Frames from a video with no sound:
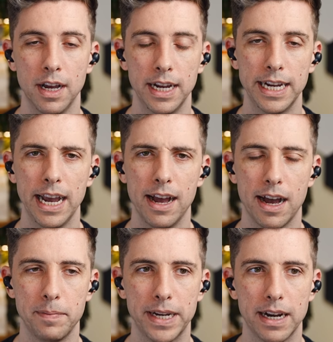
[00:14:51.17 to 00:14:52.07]
Yeah,
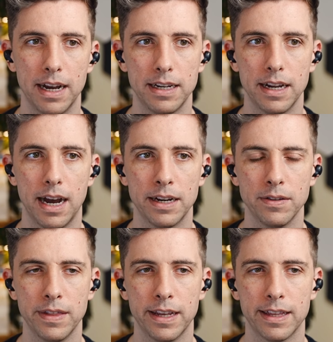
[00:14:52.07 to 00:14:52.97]
I mean, I I
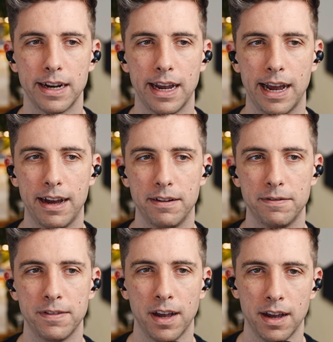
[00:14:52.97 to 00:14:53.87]
don't think that I
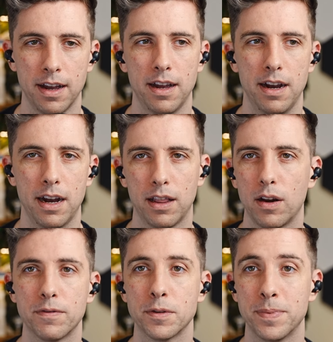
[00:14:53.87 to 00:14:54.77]
have a
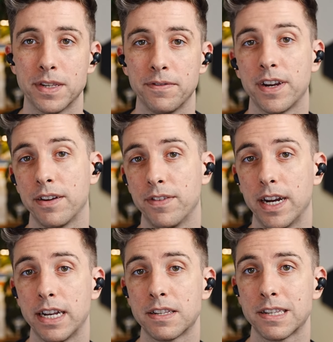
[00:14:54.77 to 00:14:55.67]
lot of specific
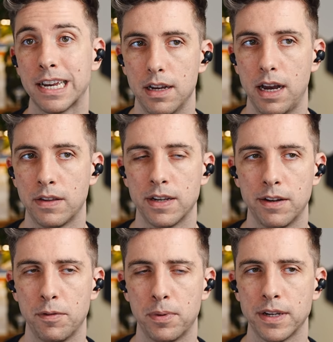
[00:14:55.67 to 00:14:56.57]
advice outside
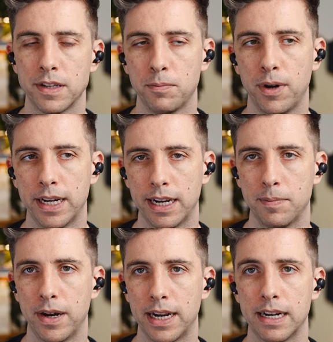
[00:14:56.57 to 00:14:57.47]
of a pretty simple idea
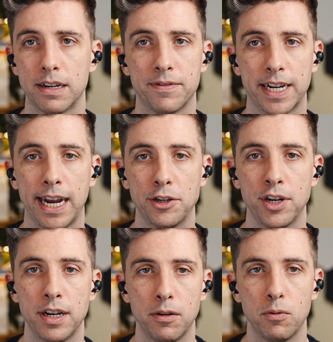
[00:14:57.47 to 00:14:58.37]
about
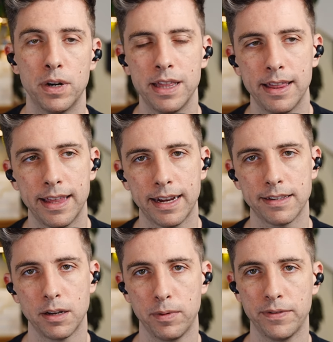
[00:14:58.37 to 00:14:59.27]
identification. One of the
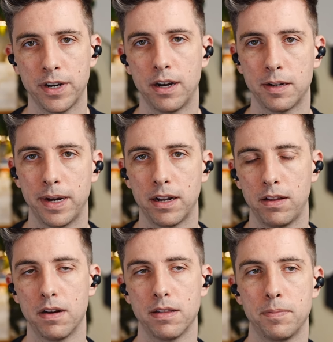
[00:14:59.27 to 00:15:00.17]
things that we've talked about a
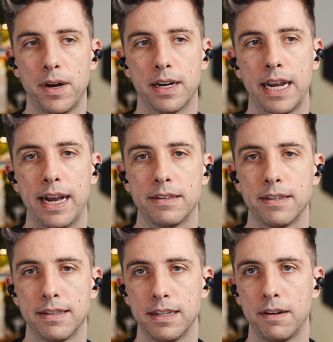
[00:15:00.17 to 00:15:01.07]
lot on the podcast
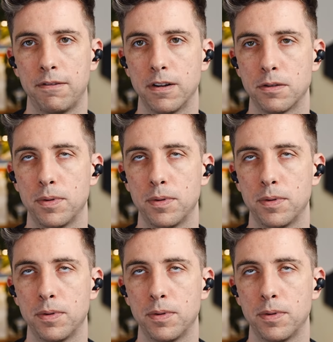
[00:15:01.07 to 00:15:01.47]
is the difference